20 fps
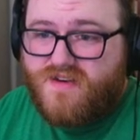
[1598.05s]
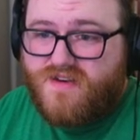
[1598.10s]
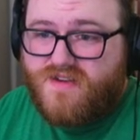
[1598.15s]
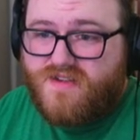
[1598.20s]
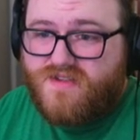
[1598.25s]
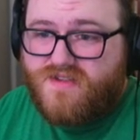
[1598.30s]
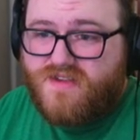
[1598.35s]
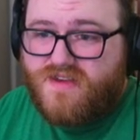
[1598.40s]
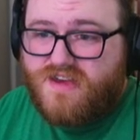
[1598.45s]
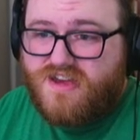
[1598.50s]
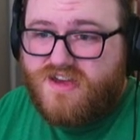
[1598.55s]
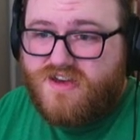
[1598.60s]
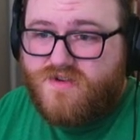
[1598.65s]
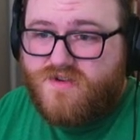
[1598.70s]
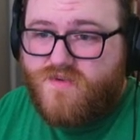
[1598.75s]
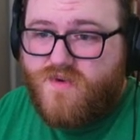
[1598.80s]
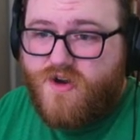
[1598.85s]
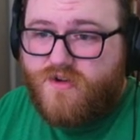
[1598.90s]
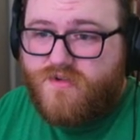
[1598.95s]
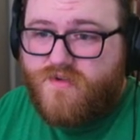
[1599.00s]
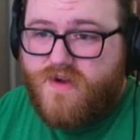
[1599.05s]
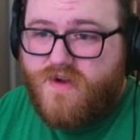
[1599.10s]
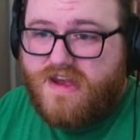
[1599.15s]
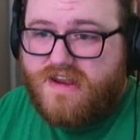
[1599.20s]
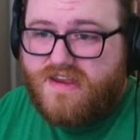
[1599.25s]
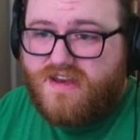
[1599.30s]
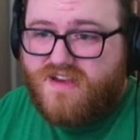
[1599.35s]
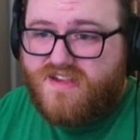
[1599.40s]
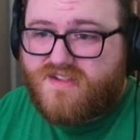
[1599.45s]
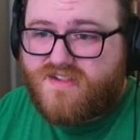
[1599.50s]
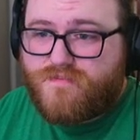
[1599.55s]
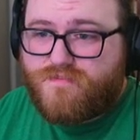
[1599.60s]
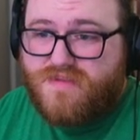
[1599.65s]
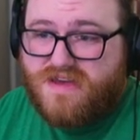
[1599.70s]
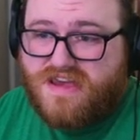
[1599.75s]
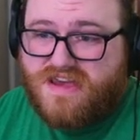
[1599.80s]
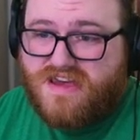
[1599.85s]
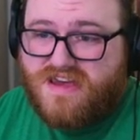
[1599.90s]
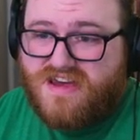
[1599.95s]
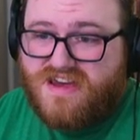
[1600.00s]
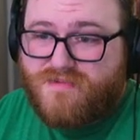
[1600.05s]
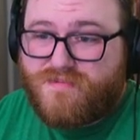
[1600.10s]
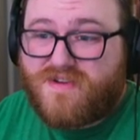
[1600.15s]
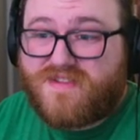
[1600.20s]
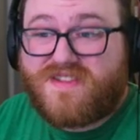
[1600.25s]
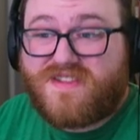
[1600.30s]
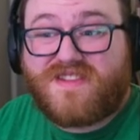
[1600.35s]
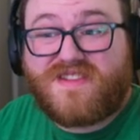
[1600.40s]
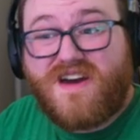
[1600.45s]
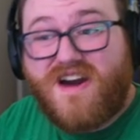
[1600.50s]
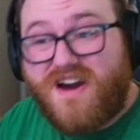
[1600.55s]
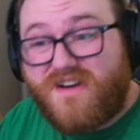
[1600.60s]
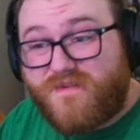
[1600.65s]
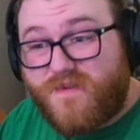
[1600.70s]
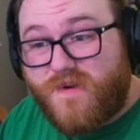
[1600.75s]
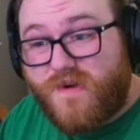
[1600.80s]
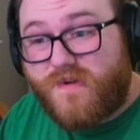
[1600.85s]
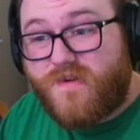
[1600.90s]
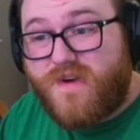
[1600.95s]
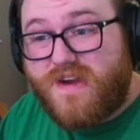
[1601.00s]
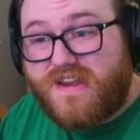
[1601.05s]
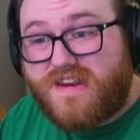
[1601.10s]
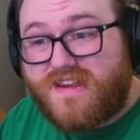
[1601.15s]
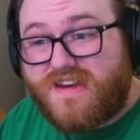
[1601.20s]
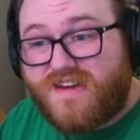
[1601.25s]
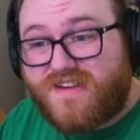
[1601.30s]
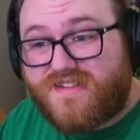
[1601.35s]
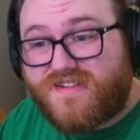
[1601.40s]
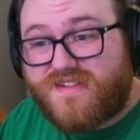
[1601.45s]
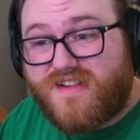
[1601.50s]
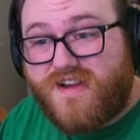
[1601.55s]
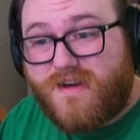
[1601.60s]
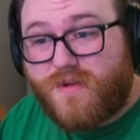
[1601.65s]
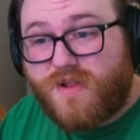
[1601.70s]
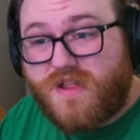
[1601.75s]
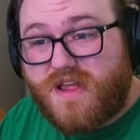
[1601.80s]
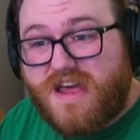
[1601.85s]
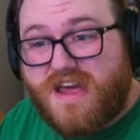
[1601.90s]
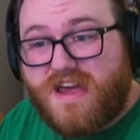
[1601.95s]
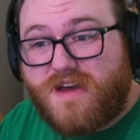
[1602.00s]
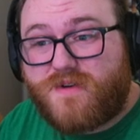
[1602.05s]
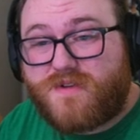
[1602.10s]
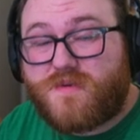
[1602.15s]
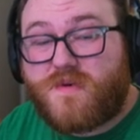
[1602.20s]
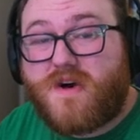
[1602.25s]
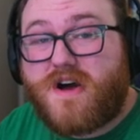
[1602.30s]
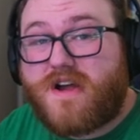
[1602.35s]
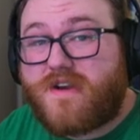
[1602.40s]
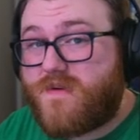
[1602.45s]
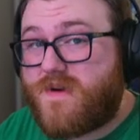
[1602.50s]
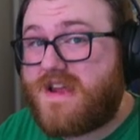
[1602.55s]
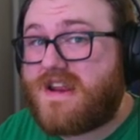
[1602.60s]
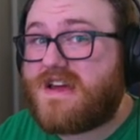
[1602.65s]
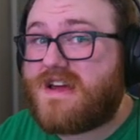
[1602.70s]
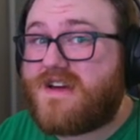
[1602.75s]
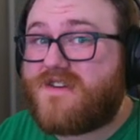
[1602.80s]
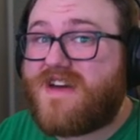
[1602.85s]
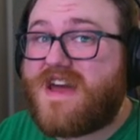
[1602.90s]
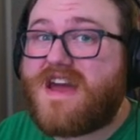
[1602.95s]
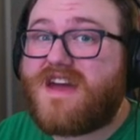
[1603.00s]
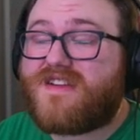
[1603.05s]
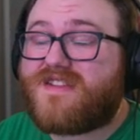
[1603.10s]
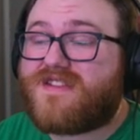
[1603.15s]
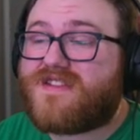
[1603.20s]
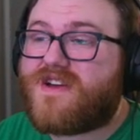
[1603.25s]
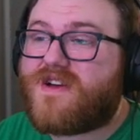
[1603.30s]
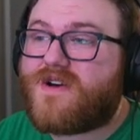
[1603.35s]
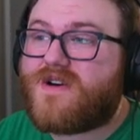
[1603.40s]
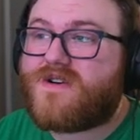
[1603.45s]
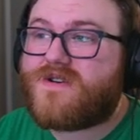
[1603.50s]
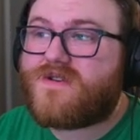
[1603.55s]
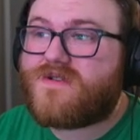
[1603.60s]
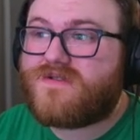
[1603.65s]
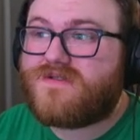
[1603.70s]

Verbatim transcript: The road rating is a B, but then the off-road rating is AA with water rating of A, so...